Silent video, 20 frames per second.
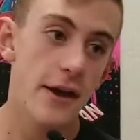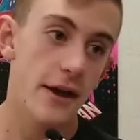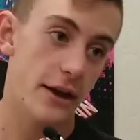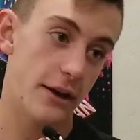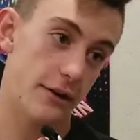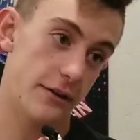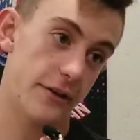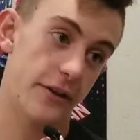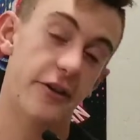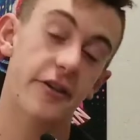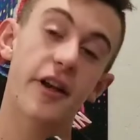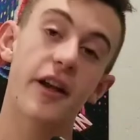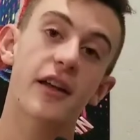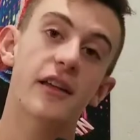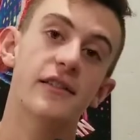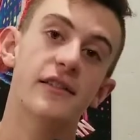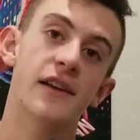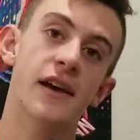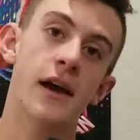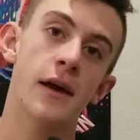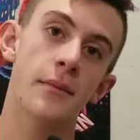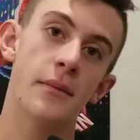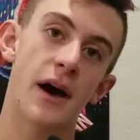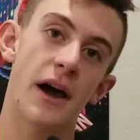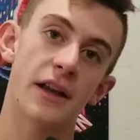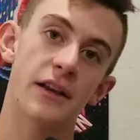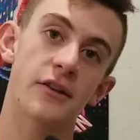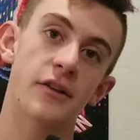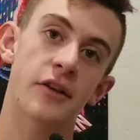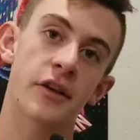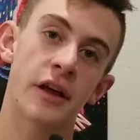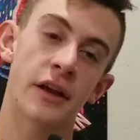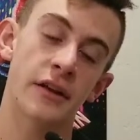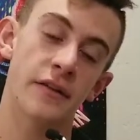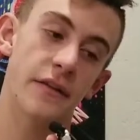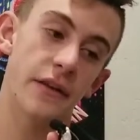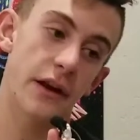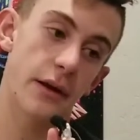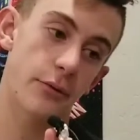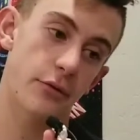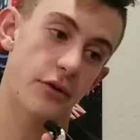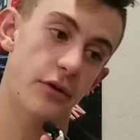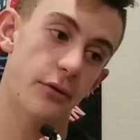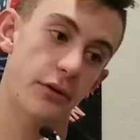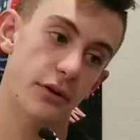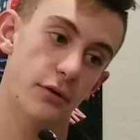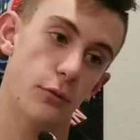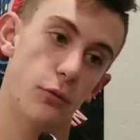and on the second time I decided that I was going